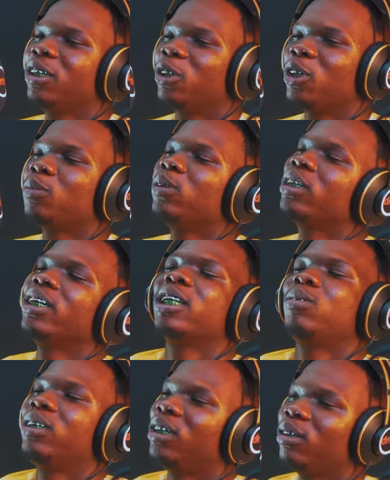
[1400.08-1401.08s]
the drip also
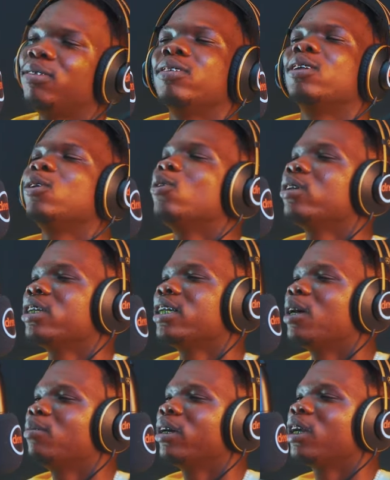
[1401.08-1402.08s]
has to be different all the
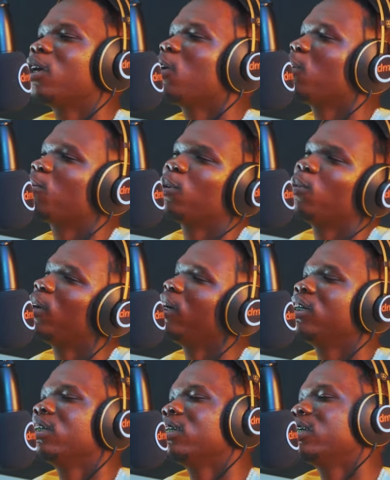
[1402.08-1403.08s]
time. Like you can't be
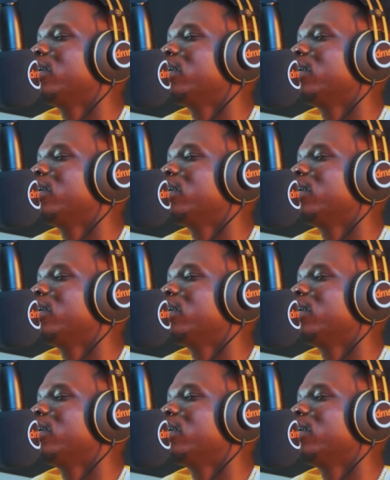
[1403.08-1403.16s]
wearing the